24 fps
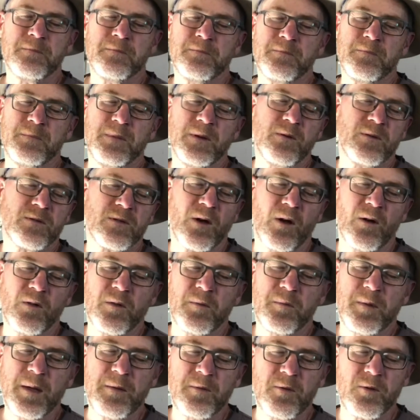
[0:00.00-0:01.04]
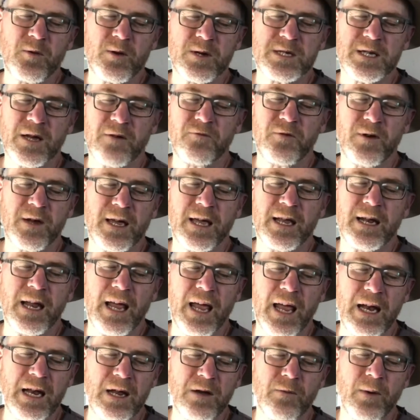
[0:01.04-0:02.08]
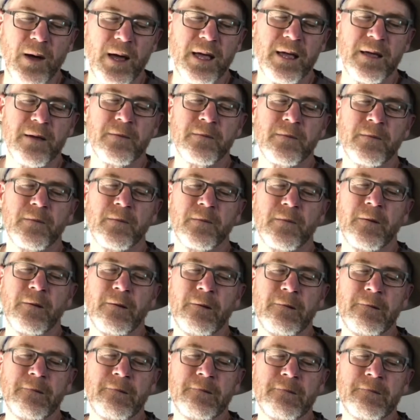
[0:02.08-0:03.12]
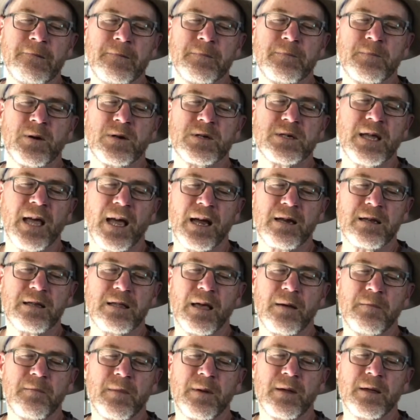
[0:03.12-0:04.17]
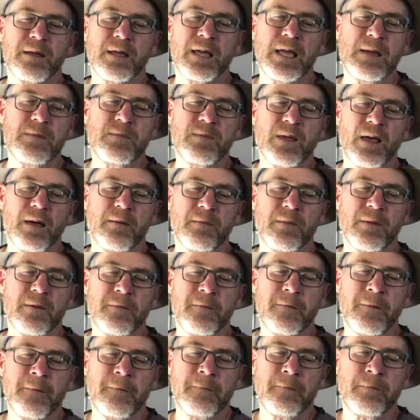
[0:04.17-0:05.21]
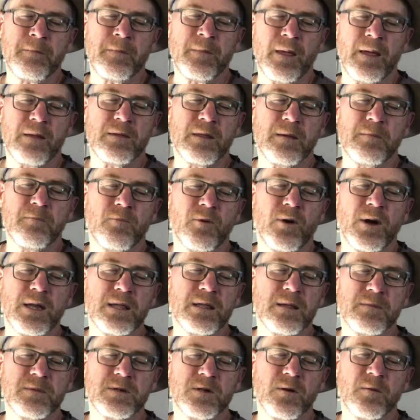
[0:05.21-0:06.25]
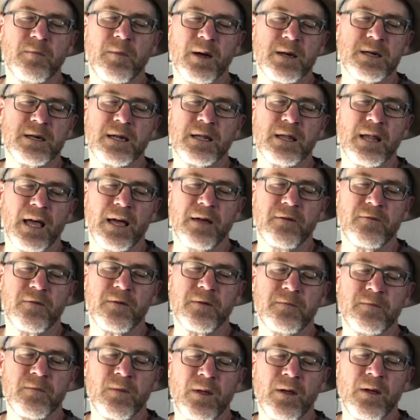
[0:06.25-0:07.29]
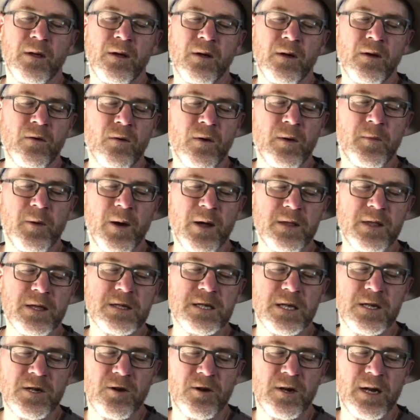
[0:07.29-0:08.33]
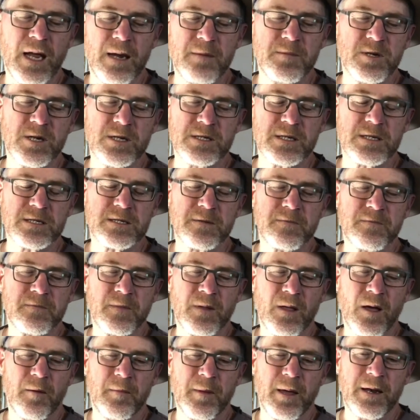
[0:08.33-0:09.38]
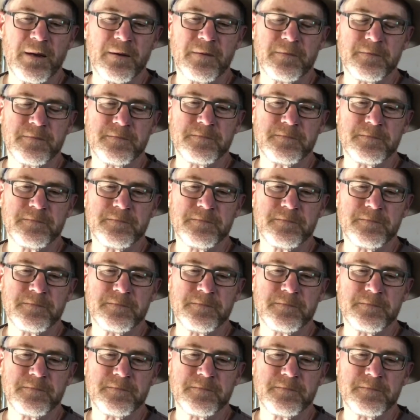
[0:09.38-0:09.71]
Be with all the people who are suffering in any way. Protect them, keep them, and then bring them to abundant life. We pray this in your name, Jesus. Amen.